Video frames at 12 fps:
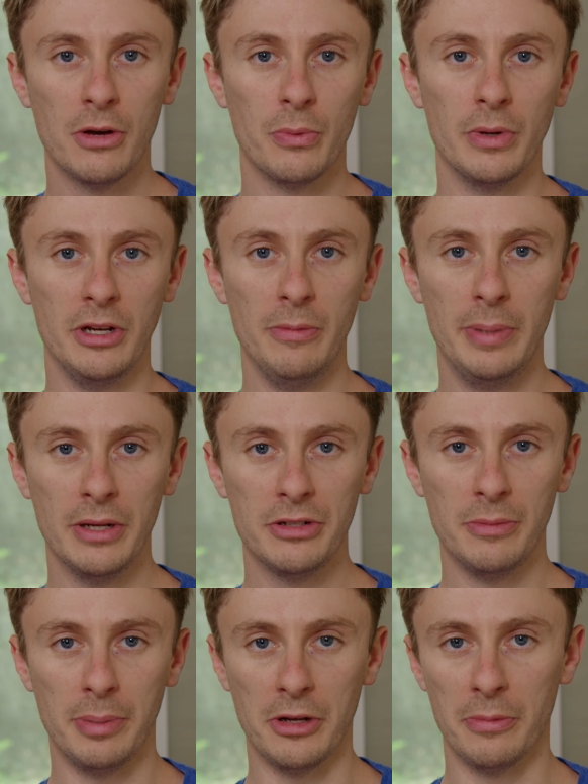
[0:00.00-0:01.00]
When you build a
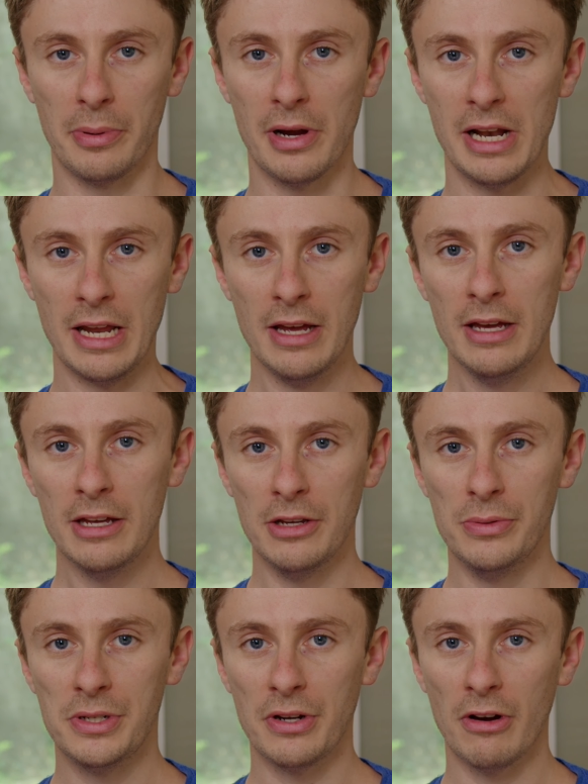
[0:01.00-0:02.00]
blueprint, you
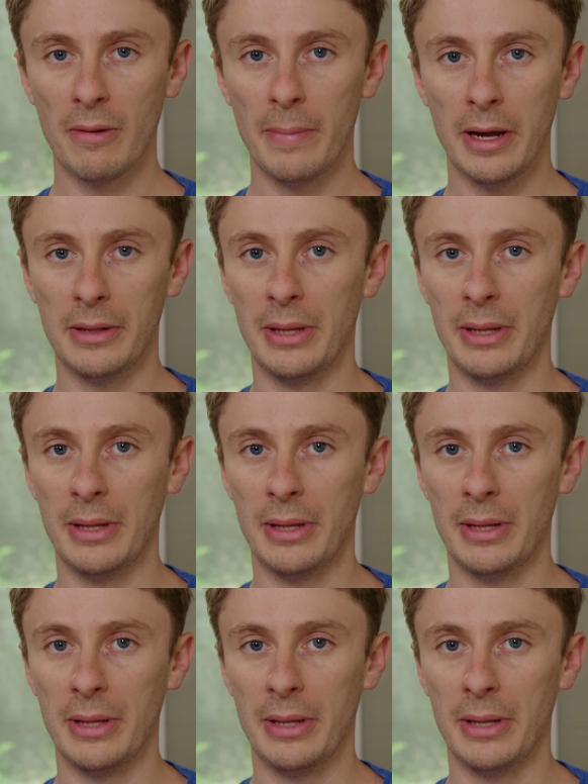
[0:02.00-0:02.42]
start by